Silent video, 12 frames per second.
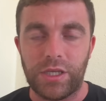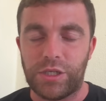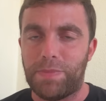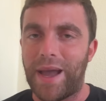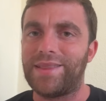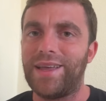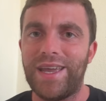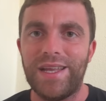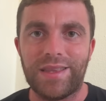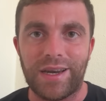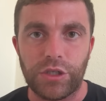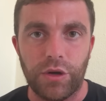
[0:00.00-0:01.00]
despite the
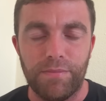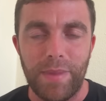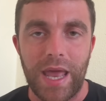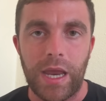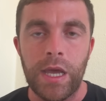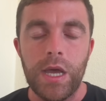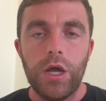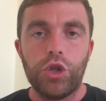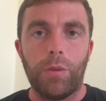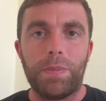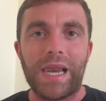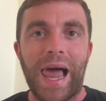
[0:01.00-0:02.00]
interest of many
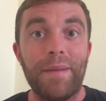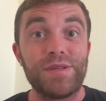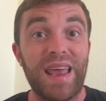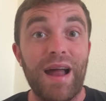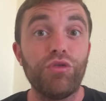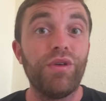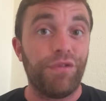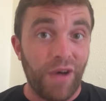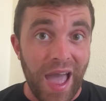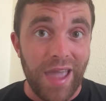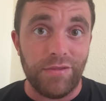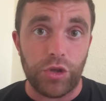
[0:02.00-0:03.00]
top clubs, around
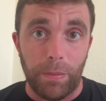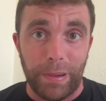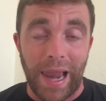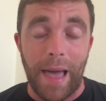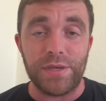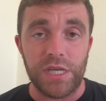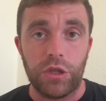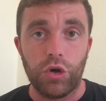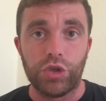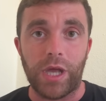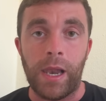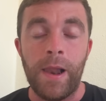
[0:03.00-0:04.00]
five top clubs in
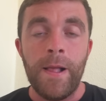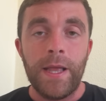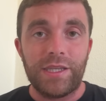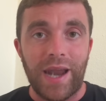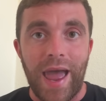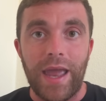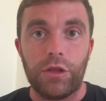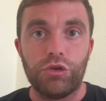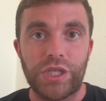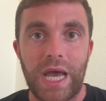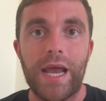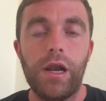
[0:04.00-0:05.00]
total trying to
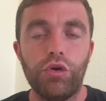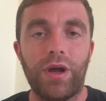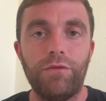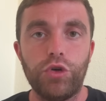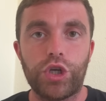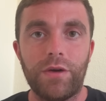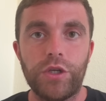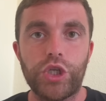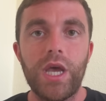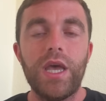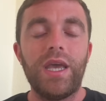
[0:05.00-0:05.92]
sign Luka Vuskovic.